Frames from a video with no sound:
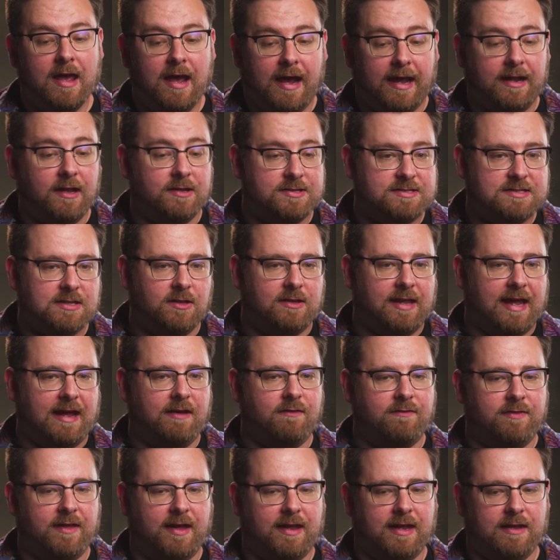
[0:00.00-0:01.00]
And I'll still
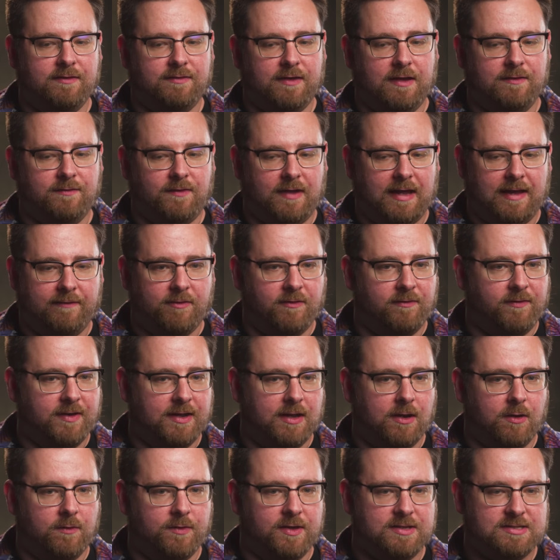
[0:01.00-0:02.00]
have that if I have a
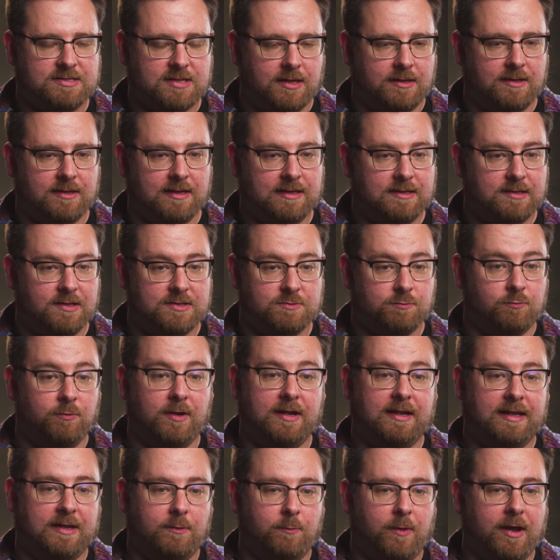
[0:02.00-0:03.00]
video that suddenly does
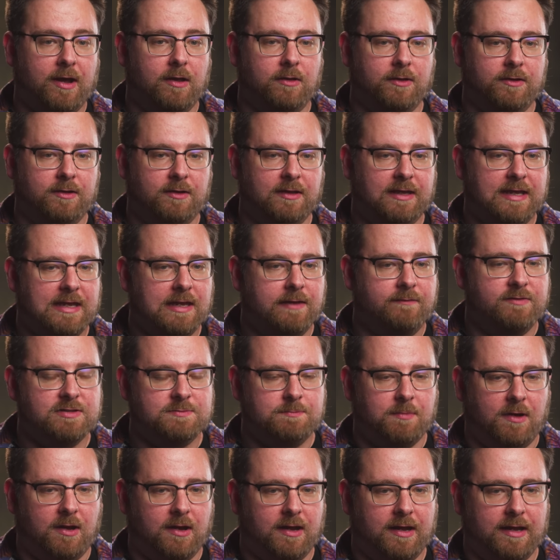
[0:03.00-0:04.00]
really well and leaves
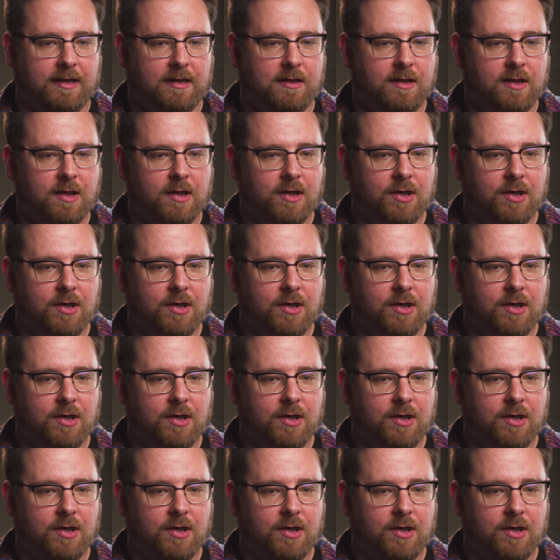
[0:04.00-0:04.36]
my